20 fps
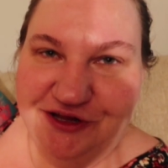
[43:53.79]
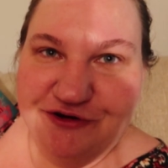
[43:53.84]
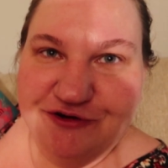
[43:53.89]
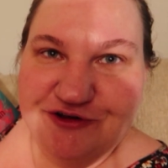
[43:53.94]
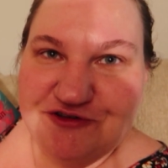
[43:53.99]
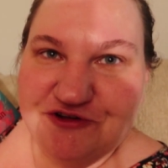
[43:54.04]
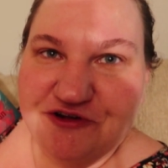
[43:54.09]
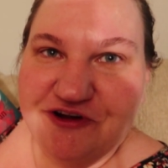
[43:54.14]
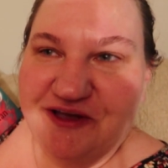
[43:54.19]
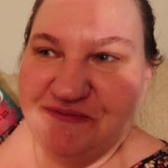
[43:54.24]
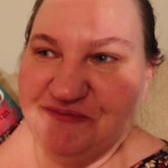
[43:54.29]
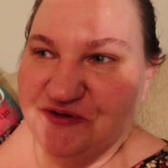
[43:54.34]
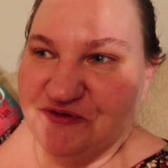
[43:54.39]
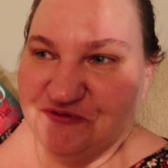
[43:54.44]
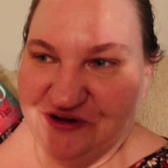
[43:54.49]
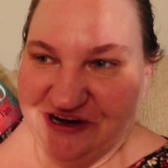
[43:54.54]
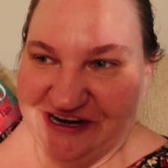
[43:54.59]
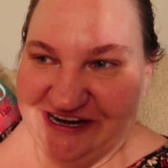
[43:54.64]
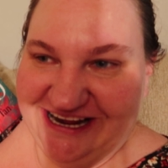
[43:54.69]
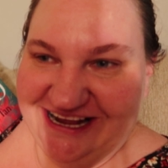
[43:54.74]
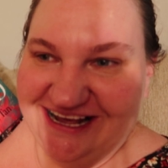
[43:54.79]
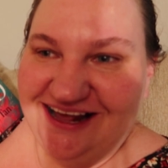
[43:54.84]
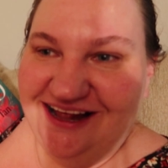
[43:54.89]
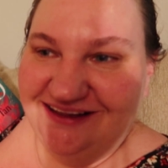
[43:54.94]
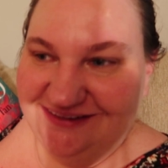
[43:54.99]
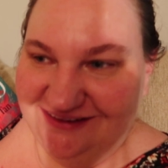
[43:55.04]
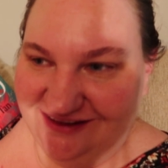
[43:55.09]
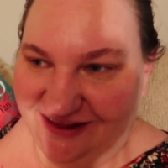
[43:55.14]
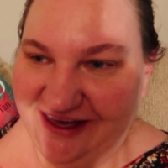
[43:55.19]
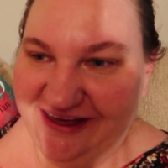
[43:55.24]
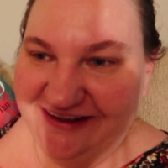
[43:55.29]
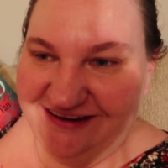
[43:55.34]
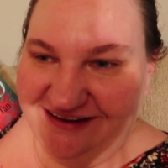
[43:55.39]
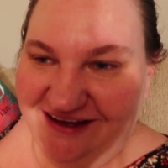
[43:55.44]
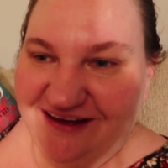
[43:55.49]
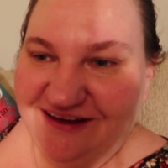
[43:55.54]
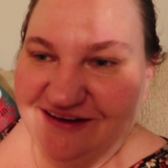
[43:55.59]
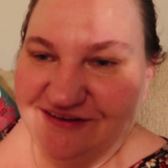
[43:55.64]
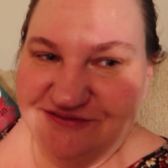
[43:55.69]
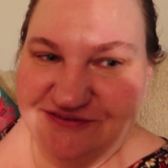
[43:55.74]
literature I've been reading? A lot
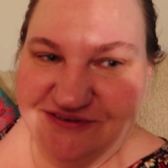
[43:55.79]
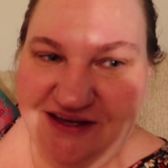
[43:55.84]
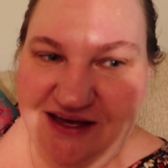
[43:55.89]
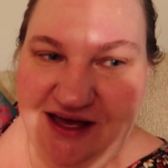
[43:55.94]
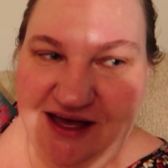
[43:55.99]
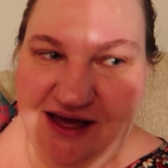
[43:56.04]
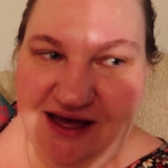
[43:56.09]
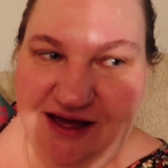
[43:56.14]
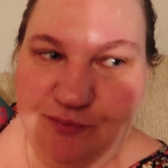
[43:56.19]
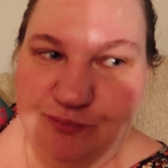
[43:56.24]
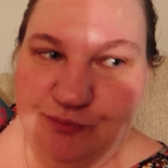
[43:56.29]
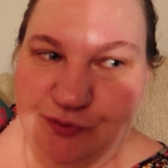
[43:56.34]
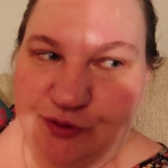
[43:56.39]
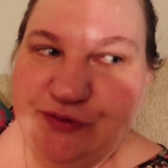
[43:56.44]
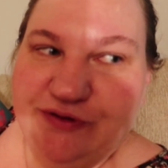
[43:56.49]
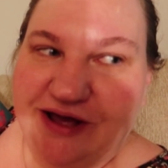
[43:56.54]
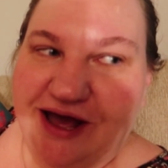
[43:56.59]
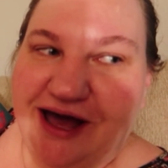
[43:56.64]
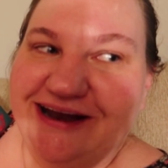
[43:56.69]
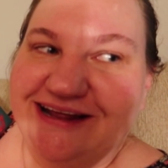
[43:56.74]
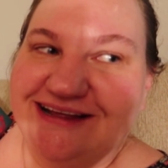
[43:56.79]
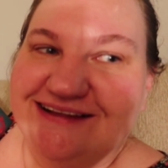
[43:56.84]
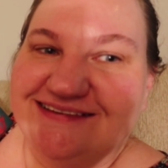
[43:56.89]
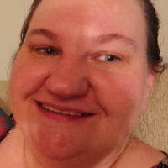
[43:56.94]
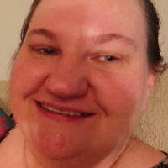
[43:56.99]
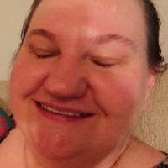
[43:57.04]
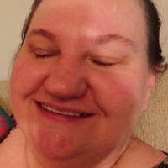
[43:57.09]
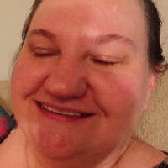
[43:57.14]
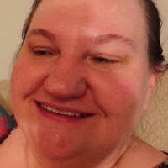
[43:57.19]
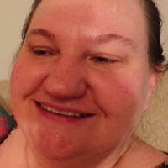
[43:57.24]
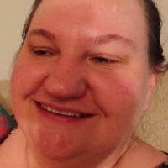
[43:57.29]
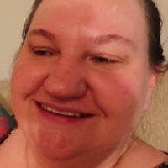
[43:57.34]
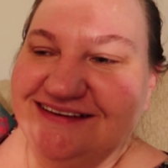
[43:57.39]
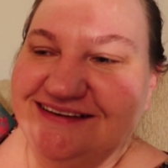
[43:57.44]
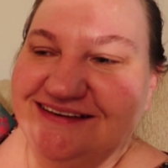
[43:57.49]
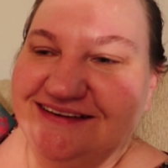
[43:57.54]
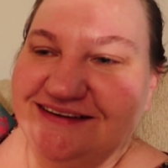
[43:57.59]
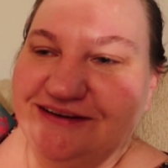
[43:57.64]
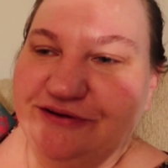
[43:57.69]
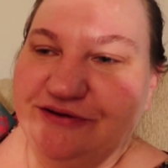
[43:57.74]
of moon goddess,
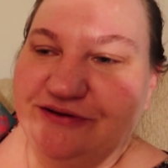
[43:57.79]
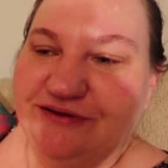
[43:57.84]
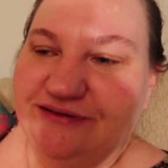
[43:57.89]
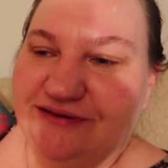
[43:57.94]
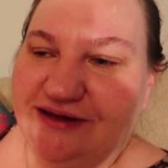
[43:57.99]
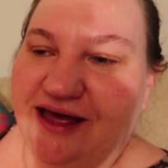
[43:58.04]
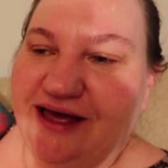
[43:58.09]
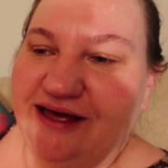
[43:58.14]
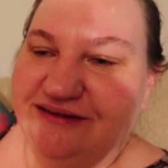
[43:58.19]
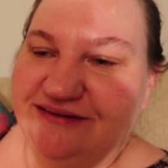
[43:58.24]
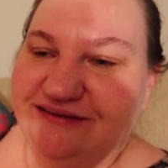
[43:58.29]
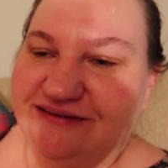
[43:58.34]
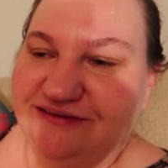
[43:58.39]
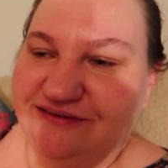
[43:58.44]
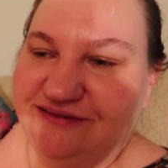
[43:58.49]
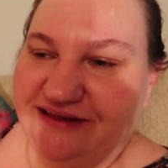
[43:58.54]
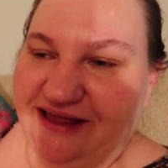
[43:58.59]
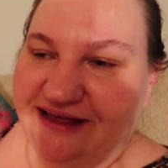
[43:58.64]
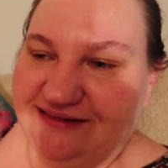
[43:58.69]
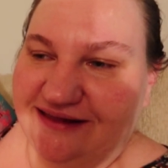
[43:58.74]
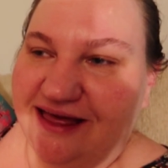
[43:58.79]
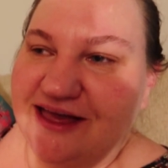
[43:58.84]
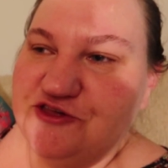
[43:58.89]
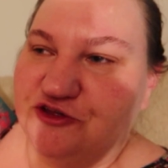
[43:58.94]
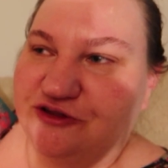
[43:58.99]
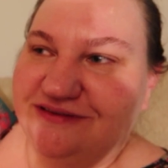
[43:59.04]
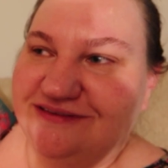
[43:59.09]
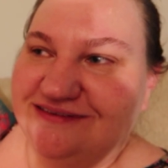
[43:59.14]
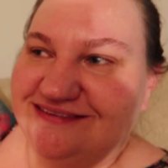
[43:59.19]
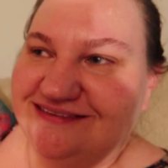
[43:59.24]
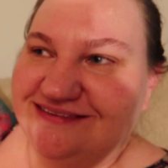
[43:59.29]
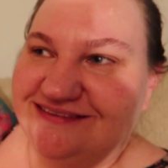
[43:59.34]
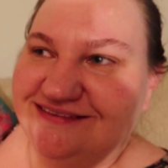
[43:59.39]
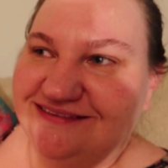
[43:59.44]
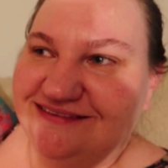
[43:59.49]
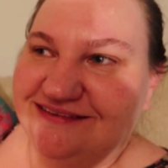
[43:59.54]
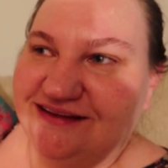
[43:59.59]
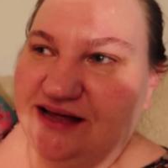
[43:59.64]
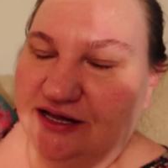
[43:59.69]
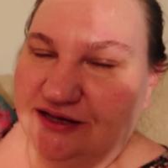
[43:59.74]
uh, like legends.
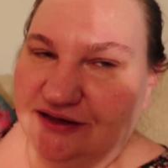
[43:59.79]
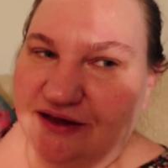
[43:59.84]
A